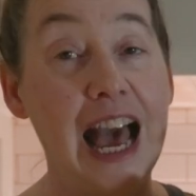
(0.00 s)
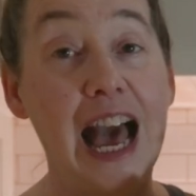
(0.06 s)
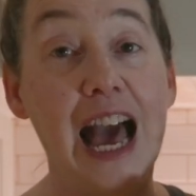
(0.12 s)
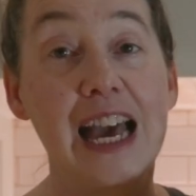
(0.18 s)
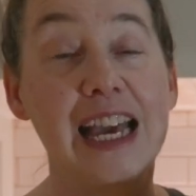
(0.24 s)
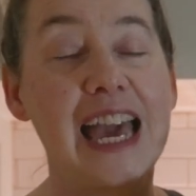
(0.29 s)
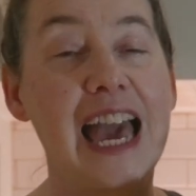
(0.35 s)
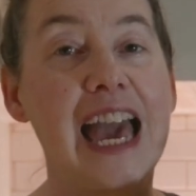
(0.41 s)

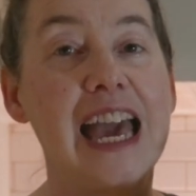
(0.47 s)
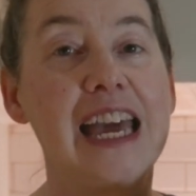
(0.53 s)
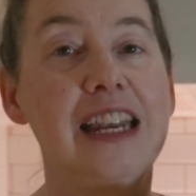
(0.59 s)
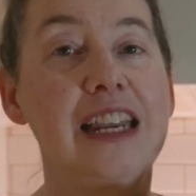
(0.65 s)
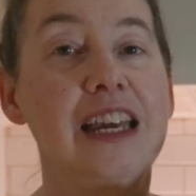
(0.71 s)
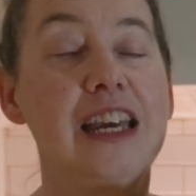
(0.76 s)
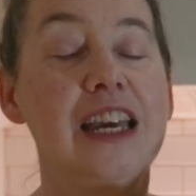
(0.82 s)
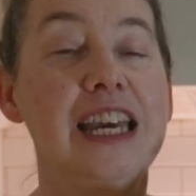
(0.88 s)

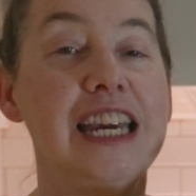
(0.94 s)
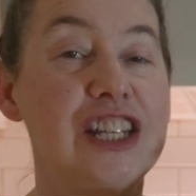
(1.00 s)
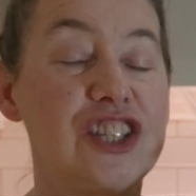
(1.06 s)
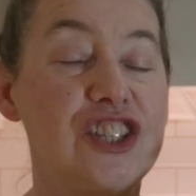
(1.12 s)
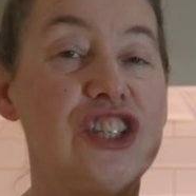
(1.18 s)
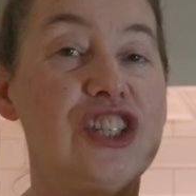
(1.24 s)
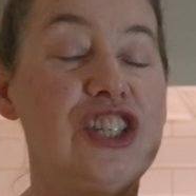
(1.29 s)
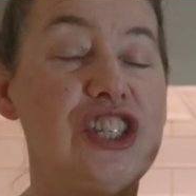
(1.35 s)
Again,
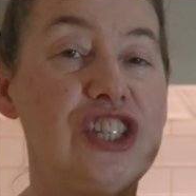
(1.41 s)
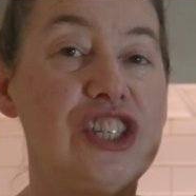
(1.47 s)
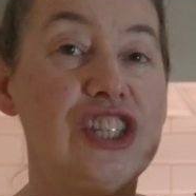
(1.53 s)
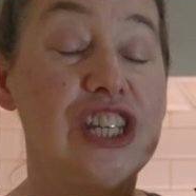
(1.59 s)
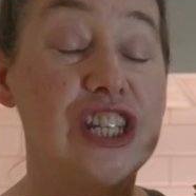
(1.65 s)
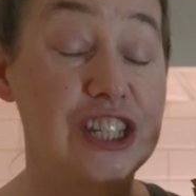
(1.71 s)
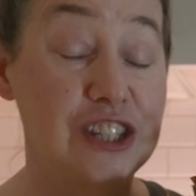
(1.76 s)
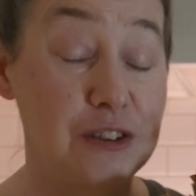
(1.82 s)

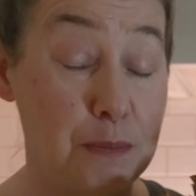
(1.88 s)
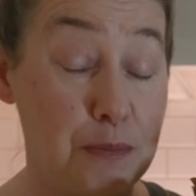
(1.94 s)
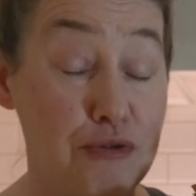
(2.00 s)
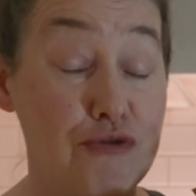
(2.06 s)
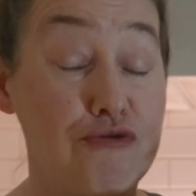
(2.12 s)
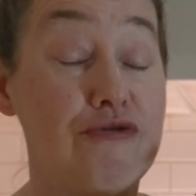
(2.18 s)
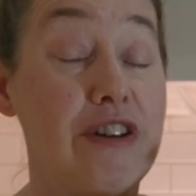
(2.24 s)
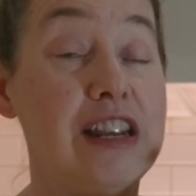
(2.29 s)
it's a
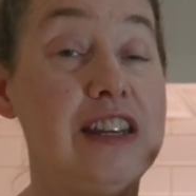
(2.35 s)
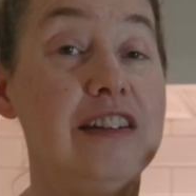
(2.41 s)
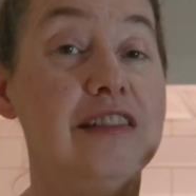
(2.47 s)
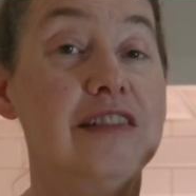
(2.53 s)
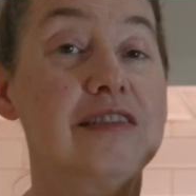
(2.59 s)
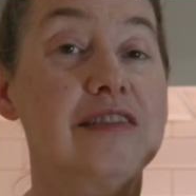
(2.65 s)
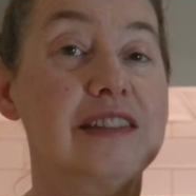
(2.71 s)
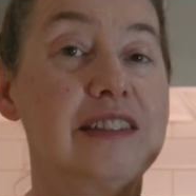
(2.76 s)

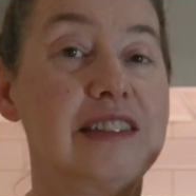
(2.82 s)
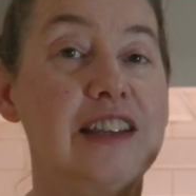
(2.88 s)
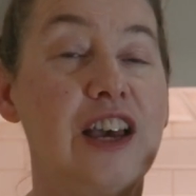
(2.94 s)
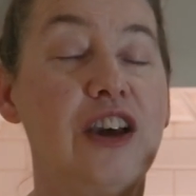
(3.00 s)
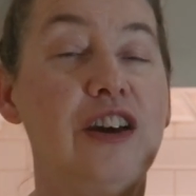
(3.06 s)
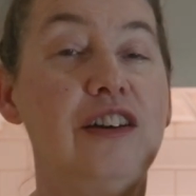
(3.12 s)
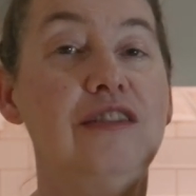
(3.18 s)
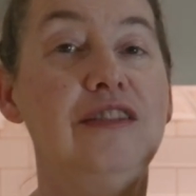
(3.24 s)
perennial,
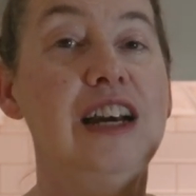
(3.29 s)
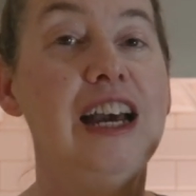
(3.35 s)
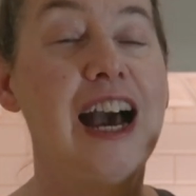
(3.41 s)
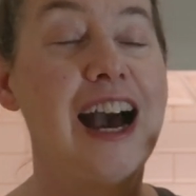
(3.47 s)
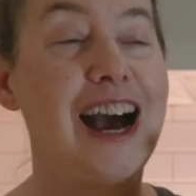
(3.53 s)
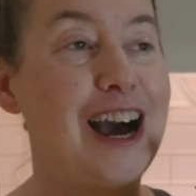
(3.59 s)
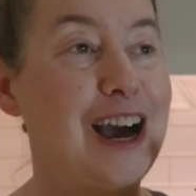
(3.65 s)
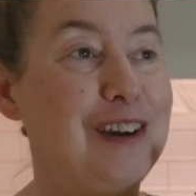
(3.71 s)
so
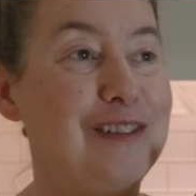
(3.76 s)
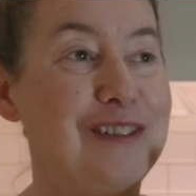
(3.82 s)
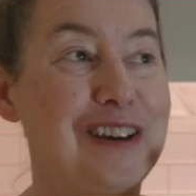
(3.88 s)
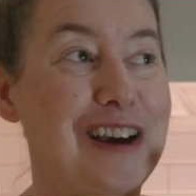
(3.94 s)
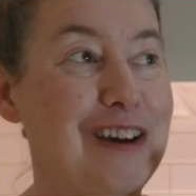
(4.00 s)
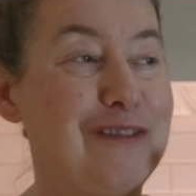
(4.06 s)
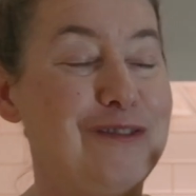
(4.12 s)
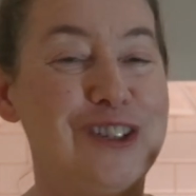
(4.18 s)

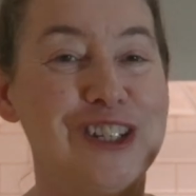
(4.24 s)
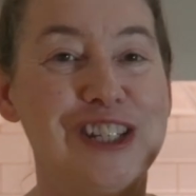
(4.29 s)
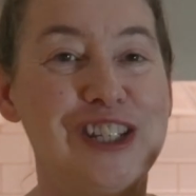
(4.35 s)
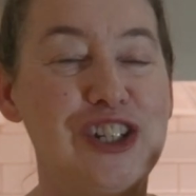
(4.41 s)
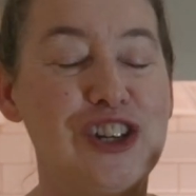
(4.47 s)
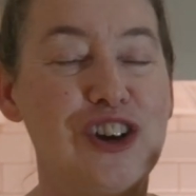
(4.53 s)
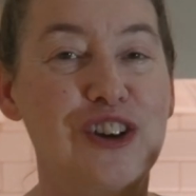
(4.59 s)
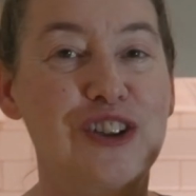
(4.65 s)
I've
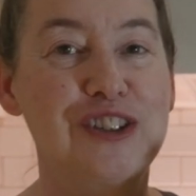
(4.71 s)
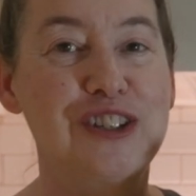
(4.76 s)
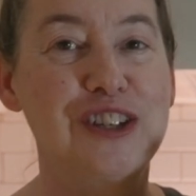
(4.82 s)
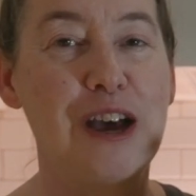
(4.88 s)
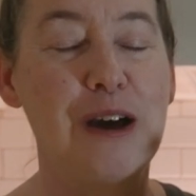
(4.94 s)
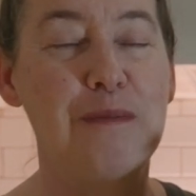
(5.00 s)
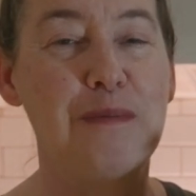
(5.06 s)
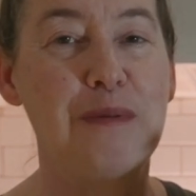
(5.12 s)
just tucked
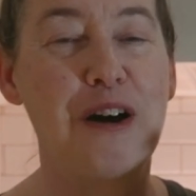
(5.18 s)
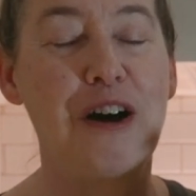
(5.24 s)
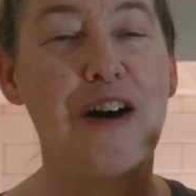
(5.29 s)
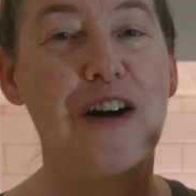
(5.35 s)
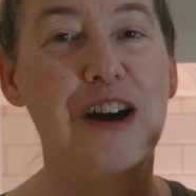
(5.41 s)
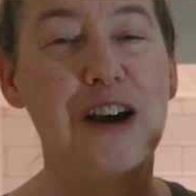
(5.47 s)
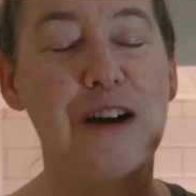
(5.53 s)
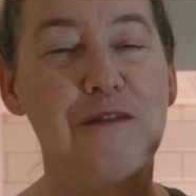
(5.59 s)
up
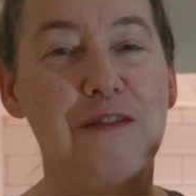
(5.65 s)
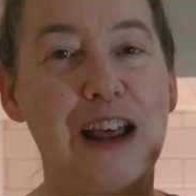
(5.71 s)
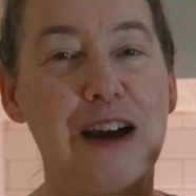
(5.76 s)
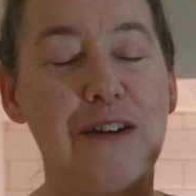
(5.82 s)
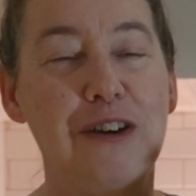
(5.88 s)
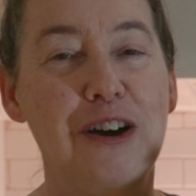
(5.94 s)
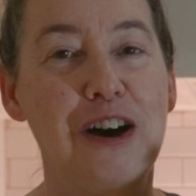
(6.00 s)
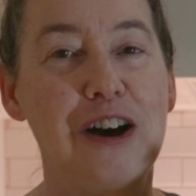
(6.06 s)
our cut
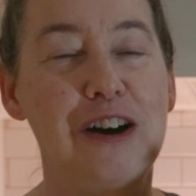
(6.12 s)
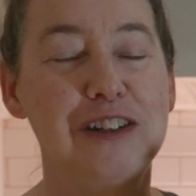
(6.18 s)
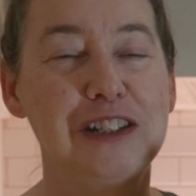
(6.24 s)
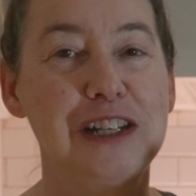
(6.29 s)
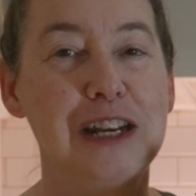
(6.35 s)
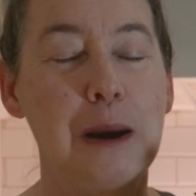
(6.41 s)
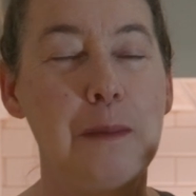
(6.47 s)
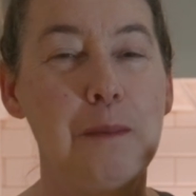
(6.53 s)
flower
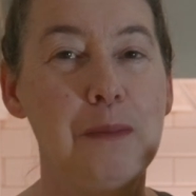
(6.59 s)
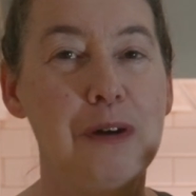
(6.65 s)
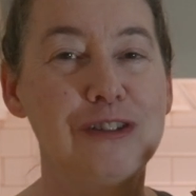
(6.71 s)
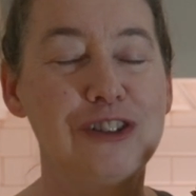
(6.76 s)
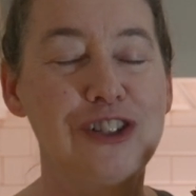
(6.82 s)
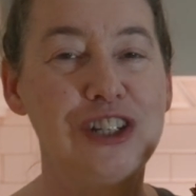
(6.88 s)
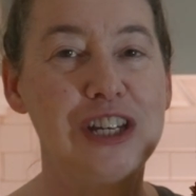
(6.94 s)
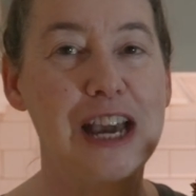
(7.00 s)
garden. I'm
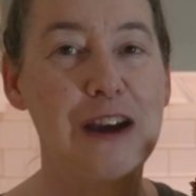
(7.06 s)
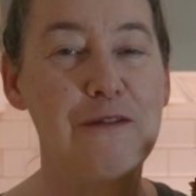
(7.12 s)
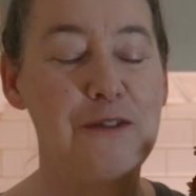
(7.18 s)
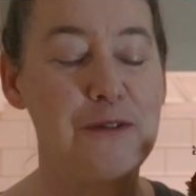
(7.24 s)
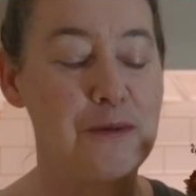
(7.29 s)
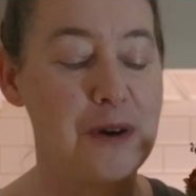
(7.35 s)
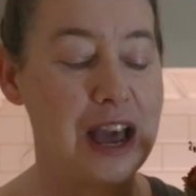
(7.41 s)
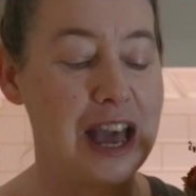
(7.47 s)
mulching
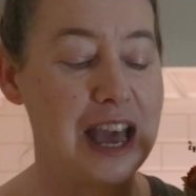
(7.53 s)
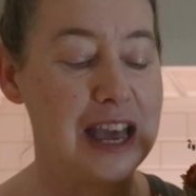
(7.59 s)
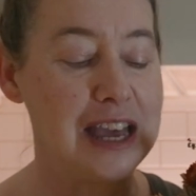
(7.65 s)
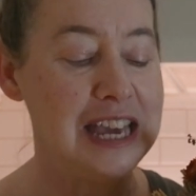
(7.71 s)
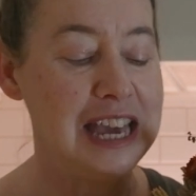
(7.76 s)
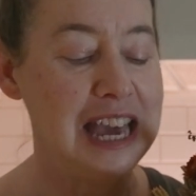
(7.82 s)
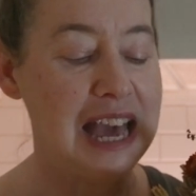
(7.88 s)
everywhere,